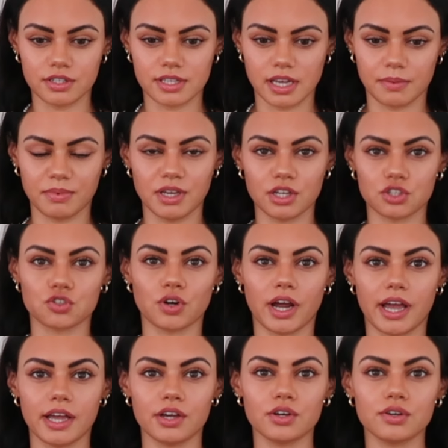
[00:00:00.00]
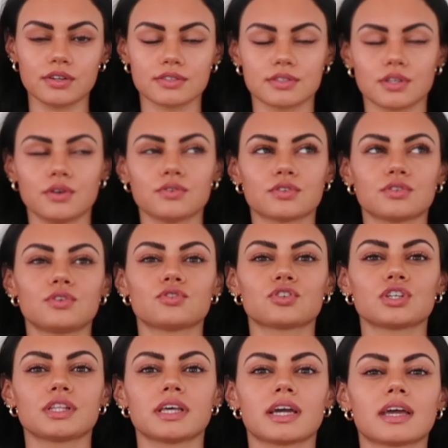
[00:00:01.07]
as like being a triangle because those are
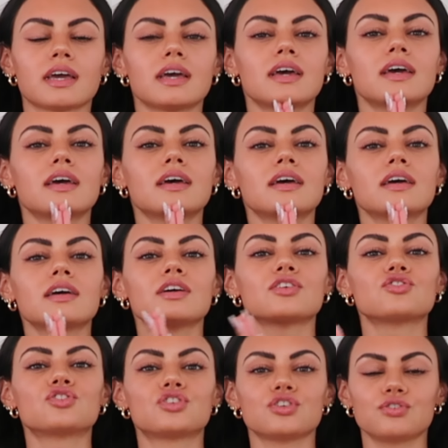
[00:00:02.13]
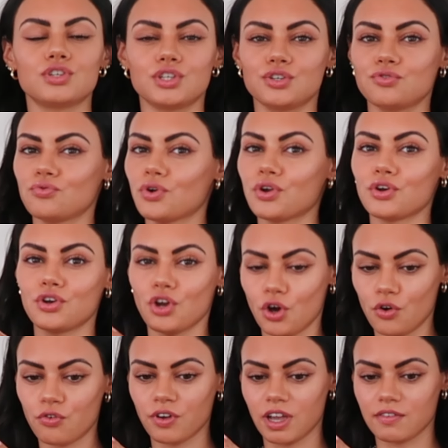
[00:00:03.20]
usually like do you
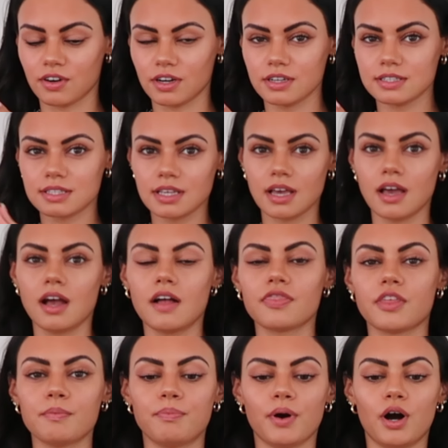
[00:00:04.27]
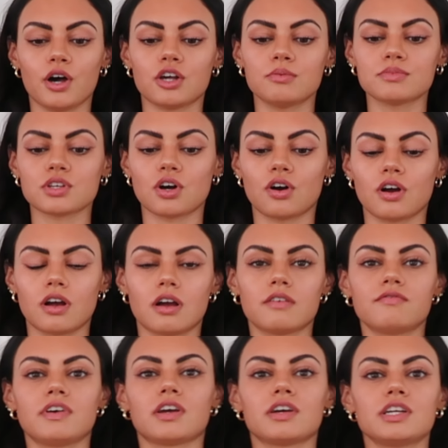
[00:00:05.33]
no favors. The bottoms
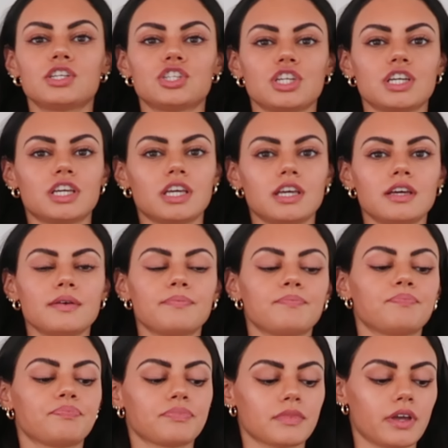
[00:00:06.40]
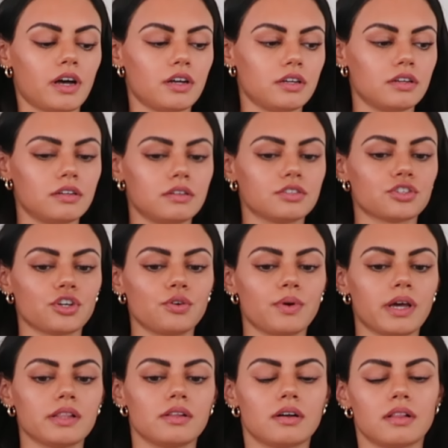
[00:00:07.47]
are very cheeky. I'll show you what
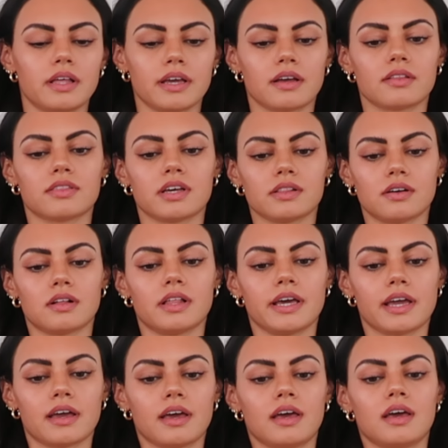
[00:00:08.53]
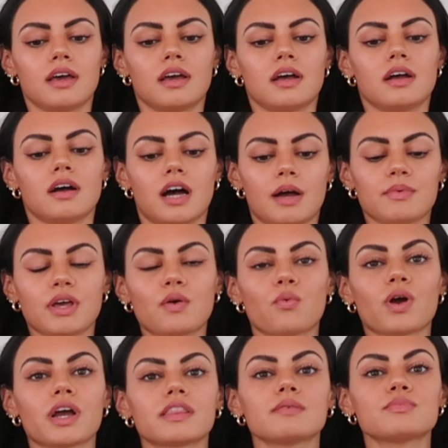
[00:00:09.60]
I look like. They look like I'm like
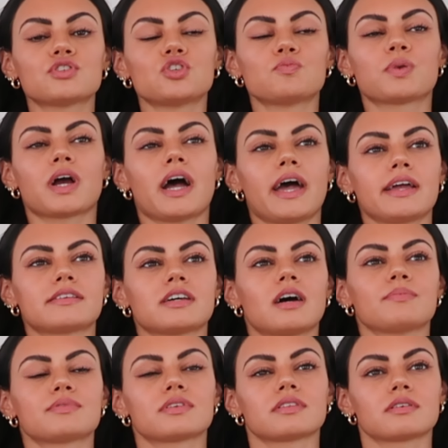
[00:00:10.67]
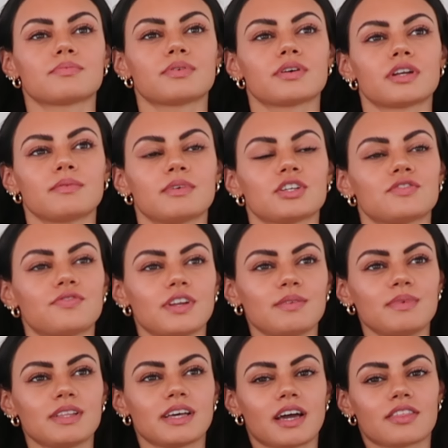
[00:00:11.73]
wearing them super hyped up so they're pretty much fitting
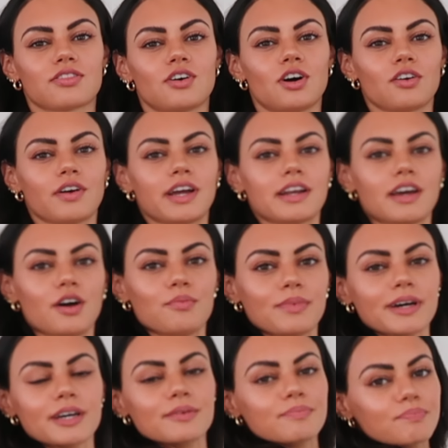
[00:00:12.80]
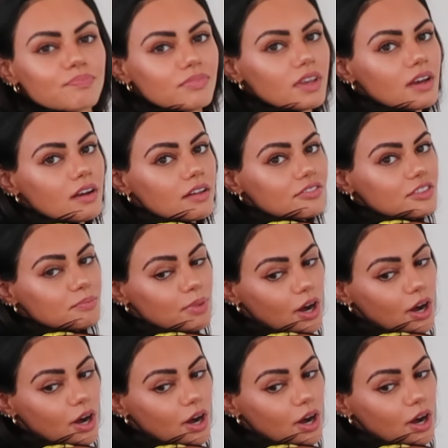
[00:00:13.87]
me like a thong right now but the